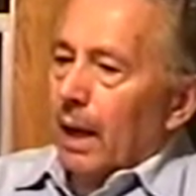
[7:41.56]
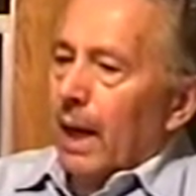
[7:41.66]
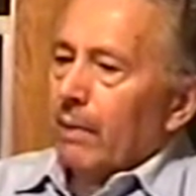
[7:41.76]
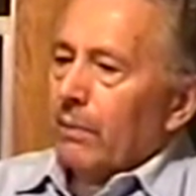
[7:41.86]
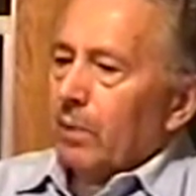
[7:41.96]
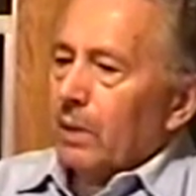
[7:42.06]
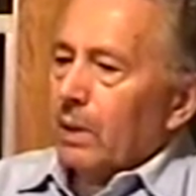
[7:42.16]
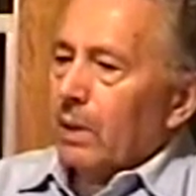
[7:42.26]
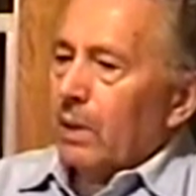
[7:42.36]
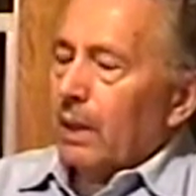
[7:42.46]
after
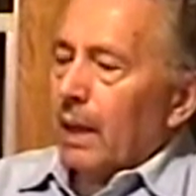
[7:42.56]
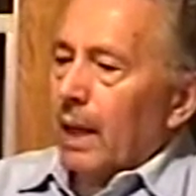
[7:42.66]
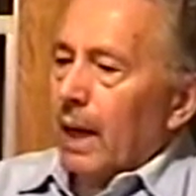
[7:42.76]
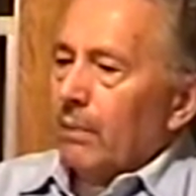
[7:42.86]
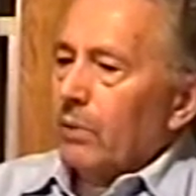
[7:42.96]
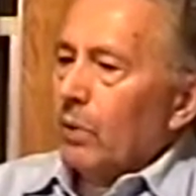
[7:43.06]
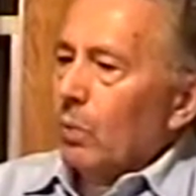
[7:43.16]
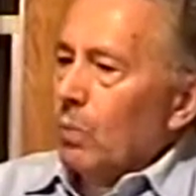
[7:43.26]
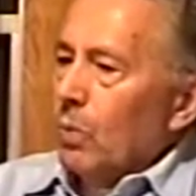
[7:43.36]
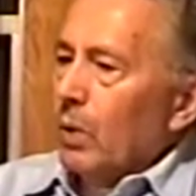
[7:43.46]
the
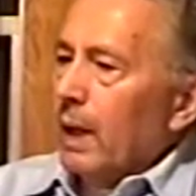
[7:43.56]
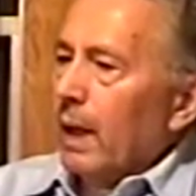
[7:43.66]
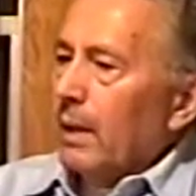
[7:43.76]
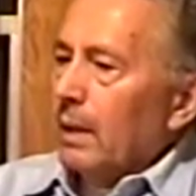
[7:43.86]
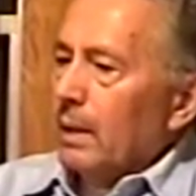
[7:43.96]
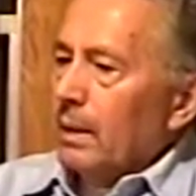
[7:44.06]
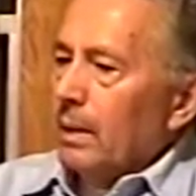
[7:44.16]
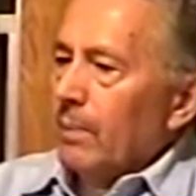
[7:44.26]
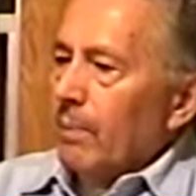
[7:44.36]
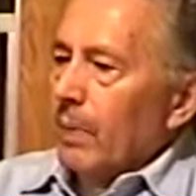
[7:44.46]
war ended,
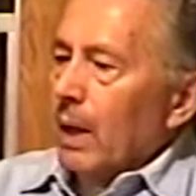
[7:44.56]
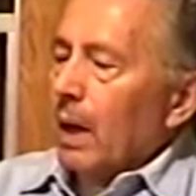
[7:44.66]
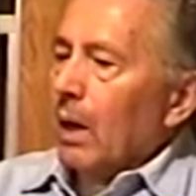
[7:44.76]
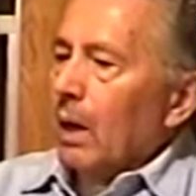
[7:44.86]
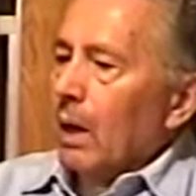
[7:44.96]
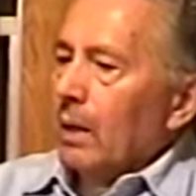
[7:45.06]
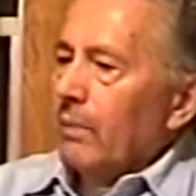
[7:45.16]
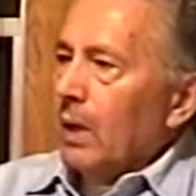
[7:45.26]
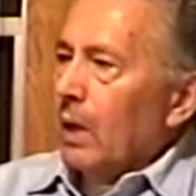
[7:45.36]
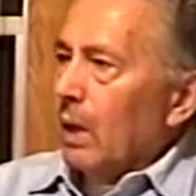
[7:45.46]
a lot
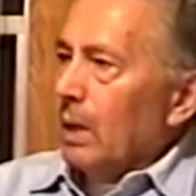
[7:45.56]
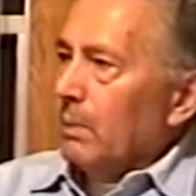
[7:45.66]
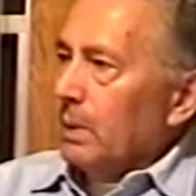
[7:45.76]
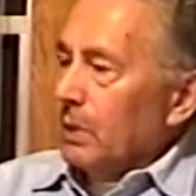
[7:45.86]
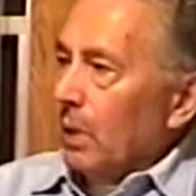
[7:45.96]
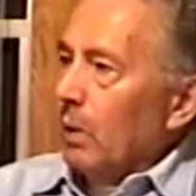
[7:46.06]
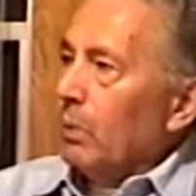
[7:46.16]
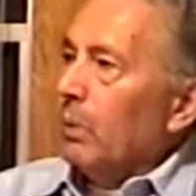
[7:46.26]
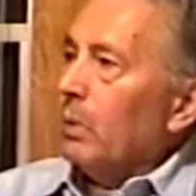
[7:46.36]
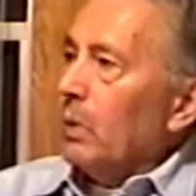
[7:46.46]
of economists thought
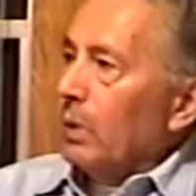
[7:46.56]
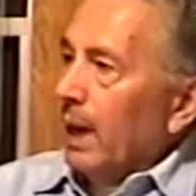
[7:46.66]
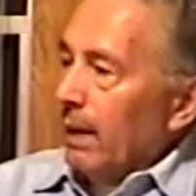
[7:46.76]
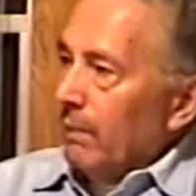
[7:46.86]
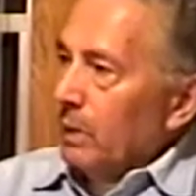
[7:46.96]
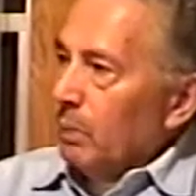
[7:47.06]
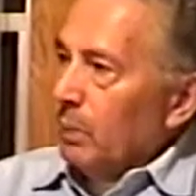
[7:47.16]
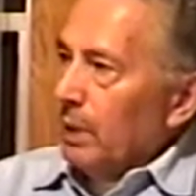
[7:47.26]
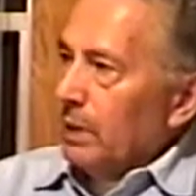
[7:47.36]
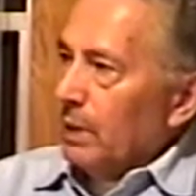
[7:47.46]
we were going to have a
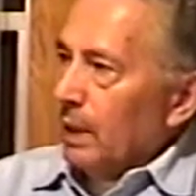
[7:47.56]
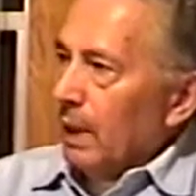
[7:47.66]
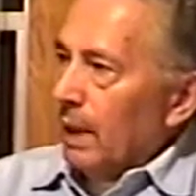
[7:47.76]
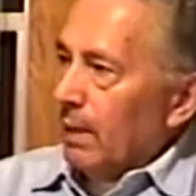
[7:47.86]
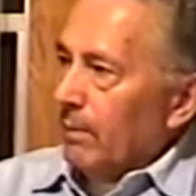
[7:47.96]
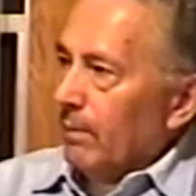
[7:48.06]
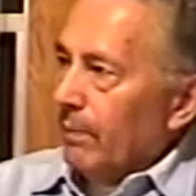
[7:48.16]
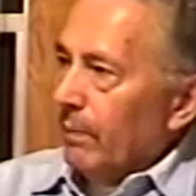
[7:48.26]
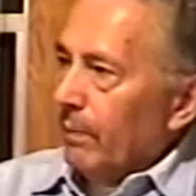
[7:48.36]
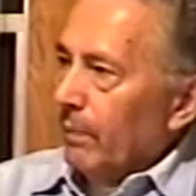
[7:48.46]
depression again.
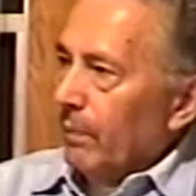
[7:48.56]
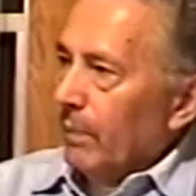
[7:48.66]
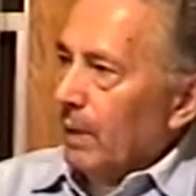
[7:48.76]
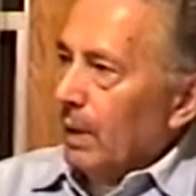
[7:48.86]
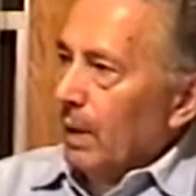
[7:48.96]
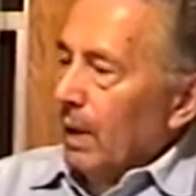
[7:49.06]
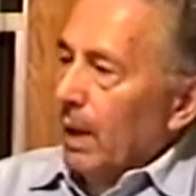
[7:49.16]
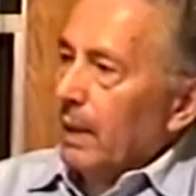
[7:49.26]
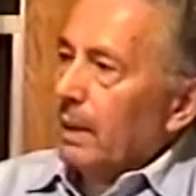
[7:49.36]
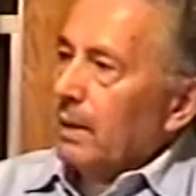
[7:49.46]

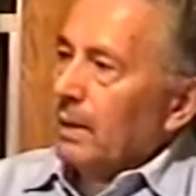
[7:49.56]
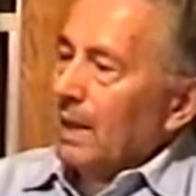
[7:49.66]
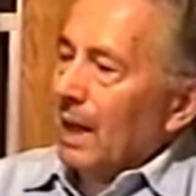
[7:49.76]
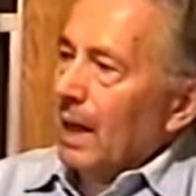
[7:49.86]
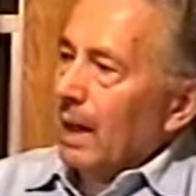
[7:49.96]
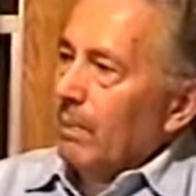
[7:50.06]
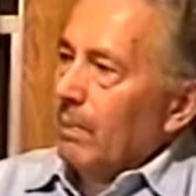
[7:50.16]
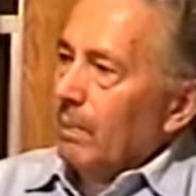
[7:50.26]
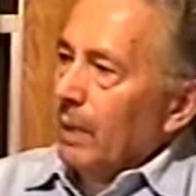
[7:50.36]
And at the time,